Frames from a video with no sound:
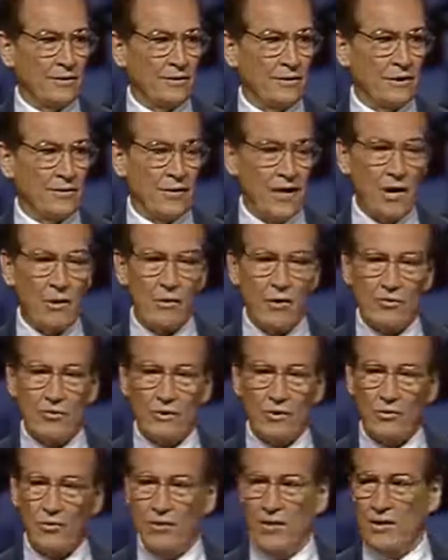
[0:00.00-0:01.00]
that thou art
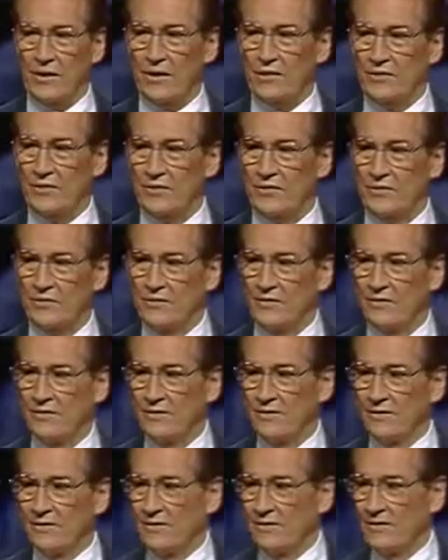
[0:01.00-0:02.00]
the Christ,
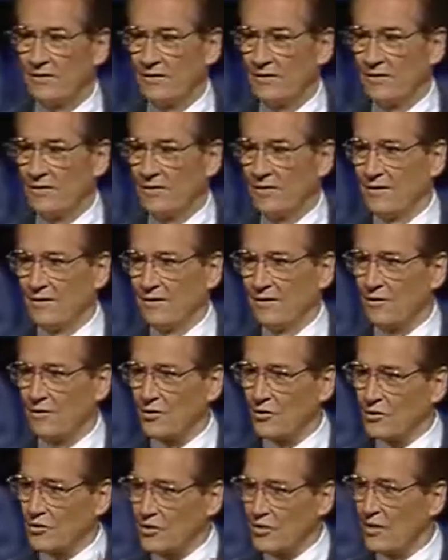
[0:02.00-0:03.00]

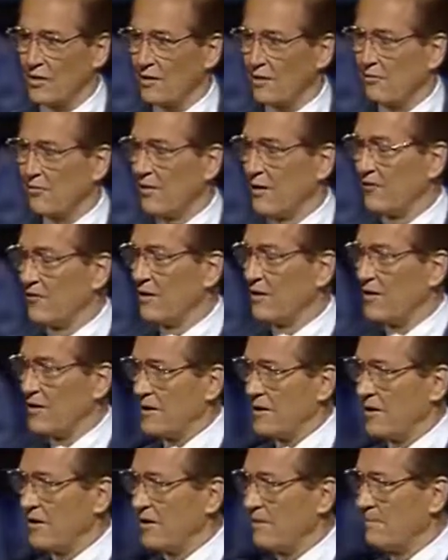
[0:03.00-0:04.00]
the Son of the living
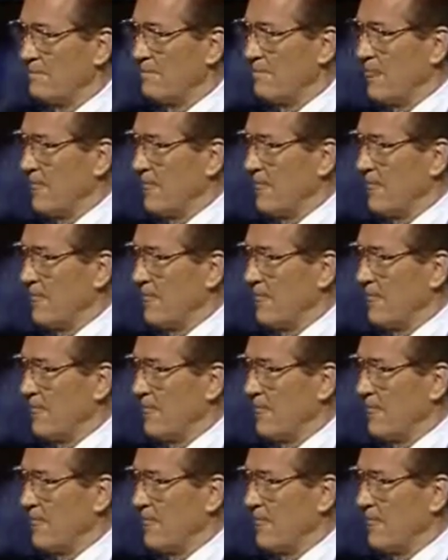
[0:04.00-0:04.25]
God.